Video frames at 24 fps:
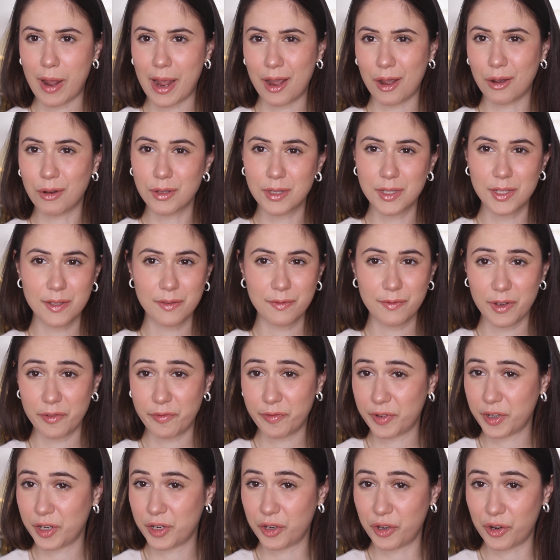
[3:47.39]

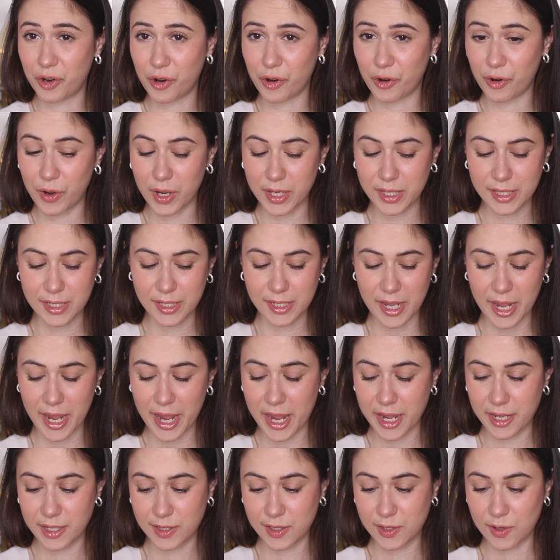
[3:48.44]
€15, I'd
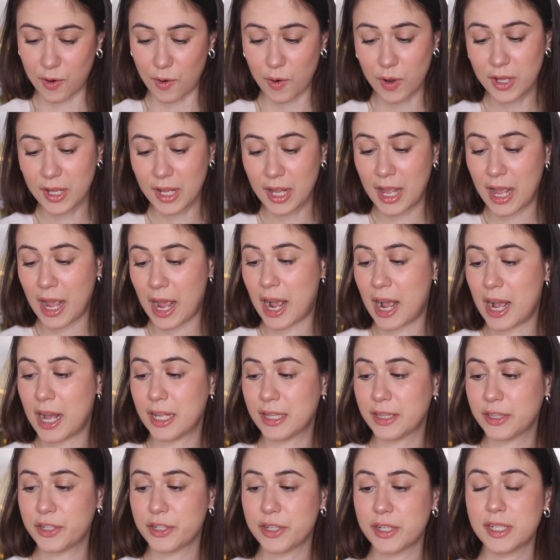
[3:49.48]
say. So,
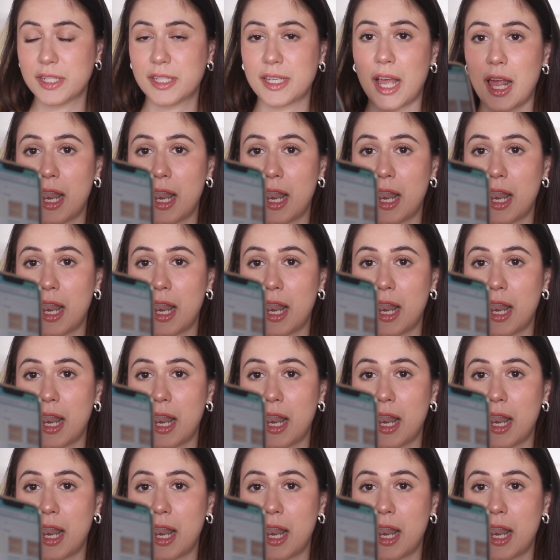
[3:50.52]
and there's